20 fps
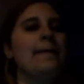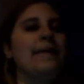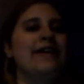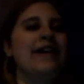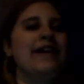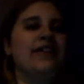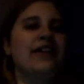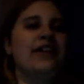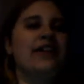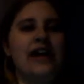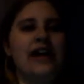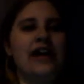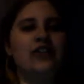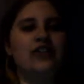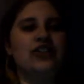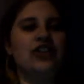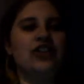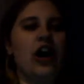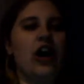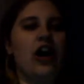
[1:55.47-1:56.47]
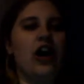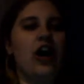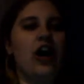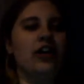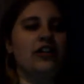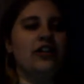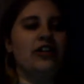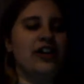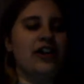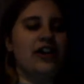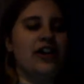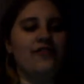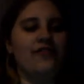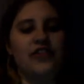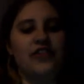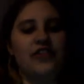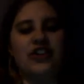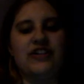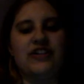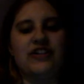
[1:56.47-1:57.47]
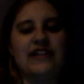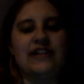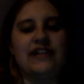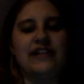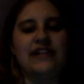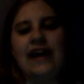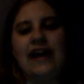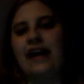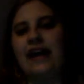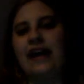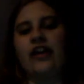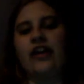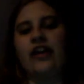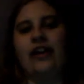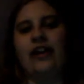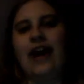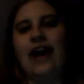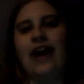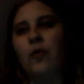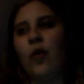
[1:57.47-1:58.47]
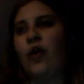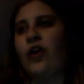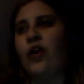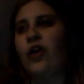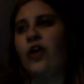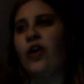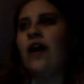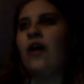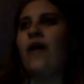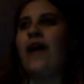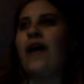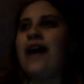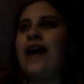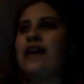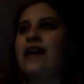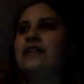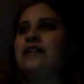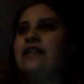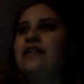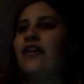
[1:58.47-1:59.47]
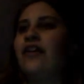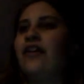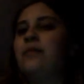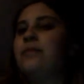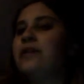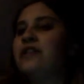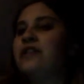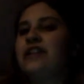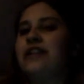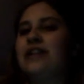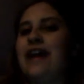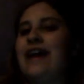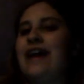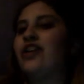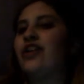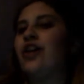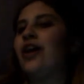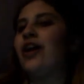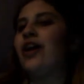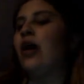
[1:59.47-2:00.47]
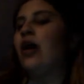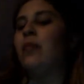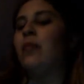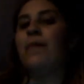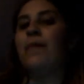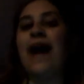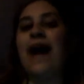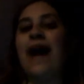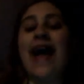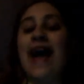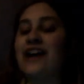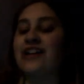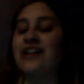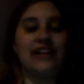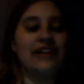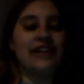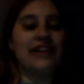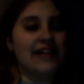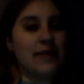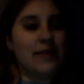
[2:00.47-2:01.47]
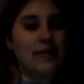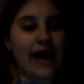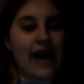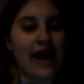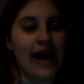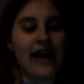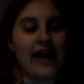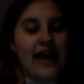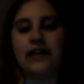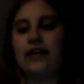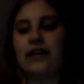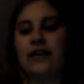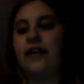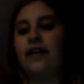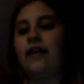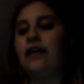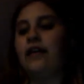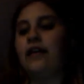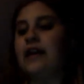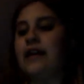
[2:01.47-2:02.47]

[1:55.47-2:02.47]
but now that Idol's all done for their season. I like her a lot more now. I actually very much like her album. I actually did buy it.